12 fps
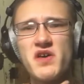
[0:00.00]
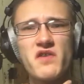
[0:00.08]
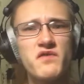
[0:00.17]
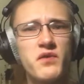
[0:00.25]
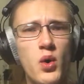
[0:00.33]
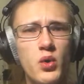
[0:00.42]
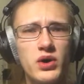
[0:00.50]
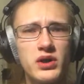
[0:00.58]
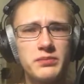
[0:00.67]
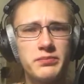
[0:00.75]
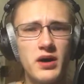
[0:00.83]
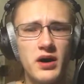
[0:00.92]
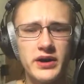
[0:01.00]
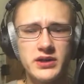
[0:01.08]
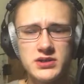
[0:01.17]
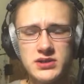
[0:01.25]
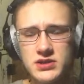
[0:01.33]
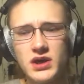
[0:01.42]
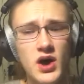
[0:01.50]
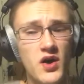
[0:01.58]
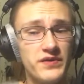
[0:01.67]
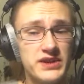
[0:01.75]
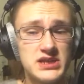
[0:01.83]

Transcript: vocal part of the